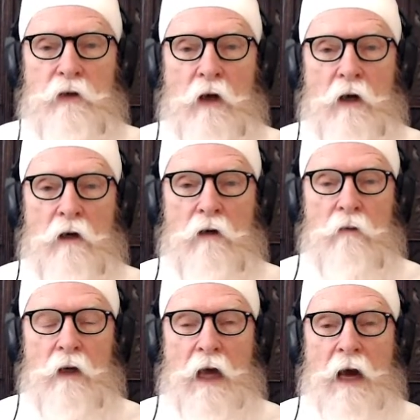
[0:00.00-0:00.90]
are
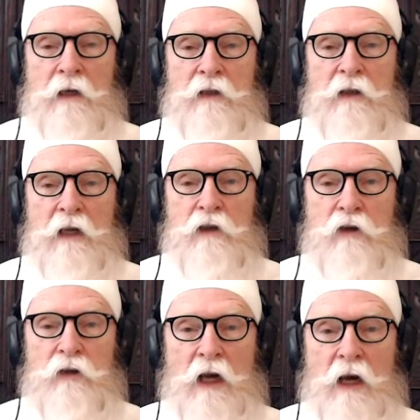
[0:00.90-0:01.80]
relaxed at your
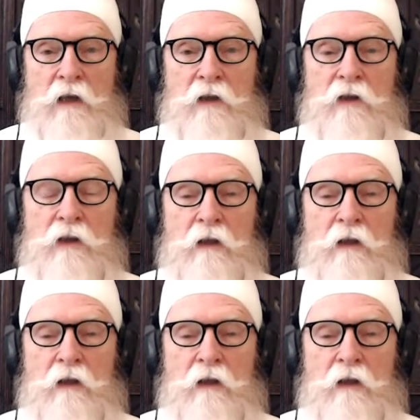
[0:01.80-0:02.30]
sides.